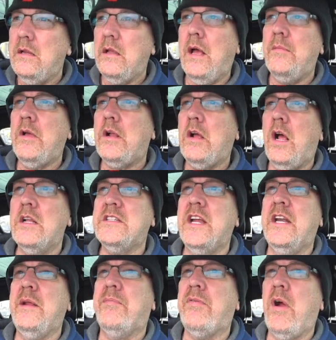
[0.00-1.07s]
I'm not causing
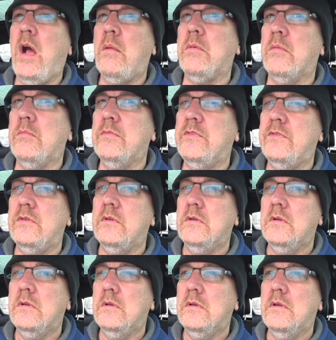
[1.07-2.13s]
any problems.
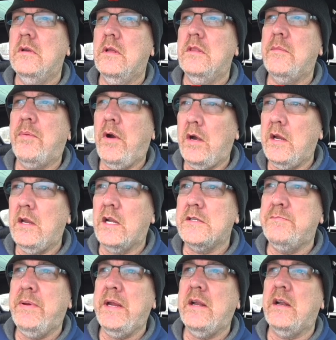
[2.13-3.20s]
The parking lot's
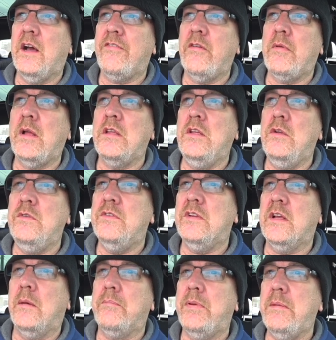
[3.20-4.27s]
big enough. I'm not
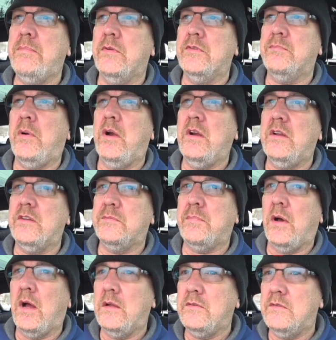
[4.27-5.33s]
using up people's parking
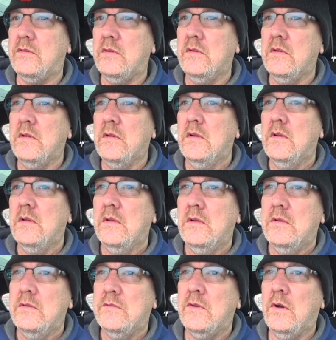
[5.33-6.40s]
spots.
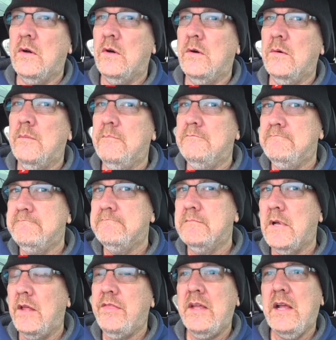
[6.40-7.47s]
So
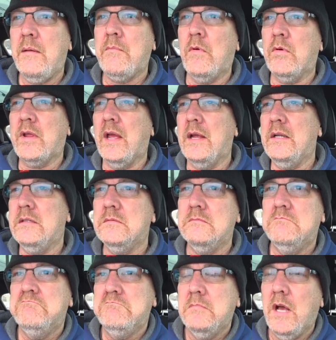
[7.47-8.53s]
I think I'm okay.
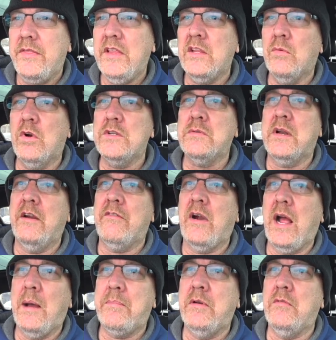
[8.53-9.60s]
I think the worst would ever
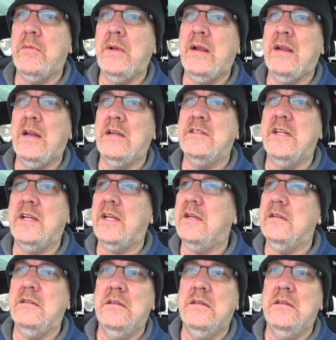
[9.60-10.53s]
happen would be I get a ticket.